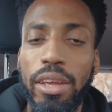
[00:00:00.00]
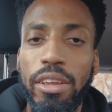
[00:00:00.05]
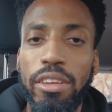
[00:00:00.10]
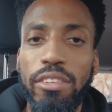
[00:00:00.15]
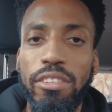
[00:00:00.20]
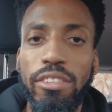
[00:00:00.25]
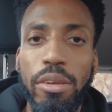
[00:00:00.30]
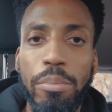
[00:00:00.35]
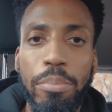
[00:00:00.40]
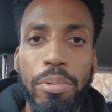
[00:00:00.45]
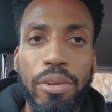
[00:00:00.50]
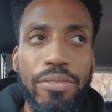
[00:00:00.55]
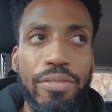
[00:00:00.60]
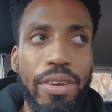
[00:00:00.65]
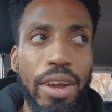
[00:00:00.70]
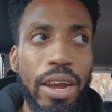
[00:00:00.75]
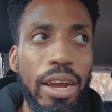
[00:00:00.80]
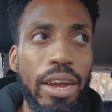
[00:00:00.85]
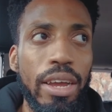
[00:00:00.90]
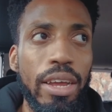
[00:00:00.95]

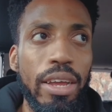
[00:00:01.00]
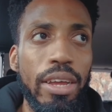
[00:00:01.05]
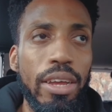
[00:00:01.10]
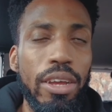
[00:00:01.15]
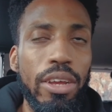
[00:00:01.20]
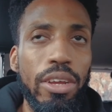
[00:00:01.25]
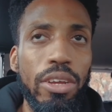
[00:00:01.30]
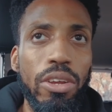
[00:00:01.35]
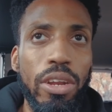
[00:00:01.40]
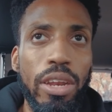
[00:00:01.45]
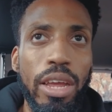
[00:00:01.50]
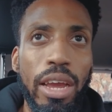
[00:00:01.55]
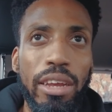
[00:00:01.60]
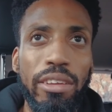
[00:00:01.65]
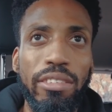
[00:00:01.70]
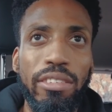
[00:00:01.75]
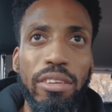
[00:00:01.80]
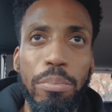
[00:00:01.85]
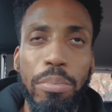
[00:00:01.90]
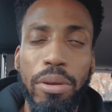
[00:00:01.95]
Simplify your day,
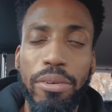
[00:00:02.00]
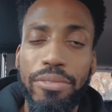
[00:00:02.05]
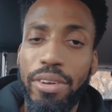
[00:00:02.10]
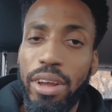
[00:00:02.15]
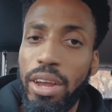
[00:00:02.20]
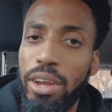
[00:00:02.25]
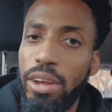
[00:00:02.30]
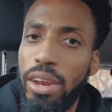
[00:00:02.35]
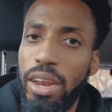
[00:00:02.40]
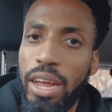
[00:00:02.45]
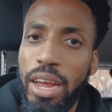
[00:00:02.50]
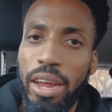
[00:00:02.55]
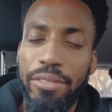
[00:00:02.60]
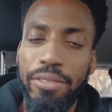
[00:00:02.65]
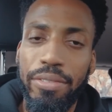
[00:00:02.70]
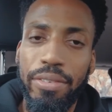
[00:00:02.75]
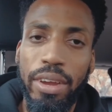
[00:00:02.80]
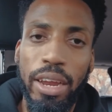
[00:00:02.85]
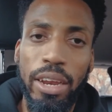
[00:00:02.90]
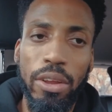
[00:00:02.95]
simplify your
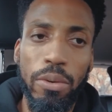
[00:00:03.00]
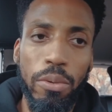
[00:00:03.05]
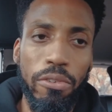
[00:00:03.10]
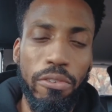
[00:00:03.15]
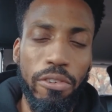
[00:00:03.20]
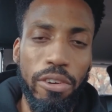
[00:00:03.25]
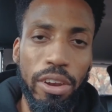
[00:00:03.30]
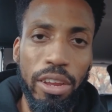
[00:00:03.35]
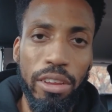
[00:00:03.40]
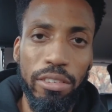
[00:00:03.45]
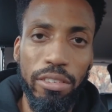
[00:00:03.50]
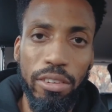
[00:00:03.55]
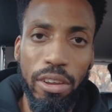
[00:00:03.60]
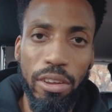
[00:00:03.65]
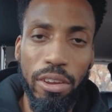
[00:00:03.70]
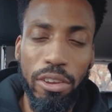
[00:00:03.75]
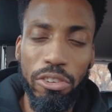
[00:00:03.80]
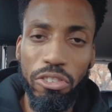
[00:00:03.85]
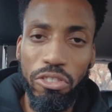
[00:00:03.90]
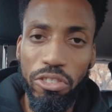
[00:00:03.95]
life, and it will release a
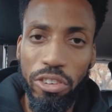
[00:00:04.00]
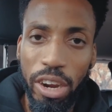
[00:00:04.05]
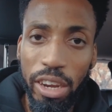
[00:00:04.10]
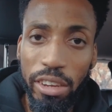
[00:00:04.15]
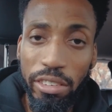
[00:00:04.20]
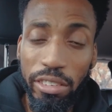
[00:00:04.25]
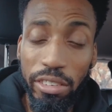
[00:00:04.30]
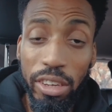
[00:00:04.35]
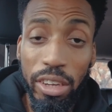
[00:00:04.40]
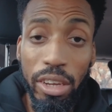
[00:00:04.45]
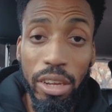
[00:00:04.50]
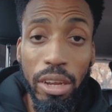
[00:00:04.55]
lot of stress.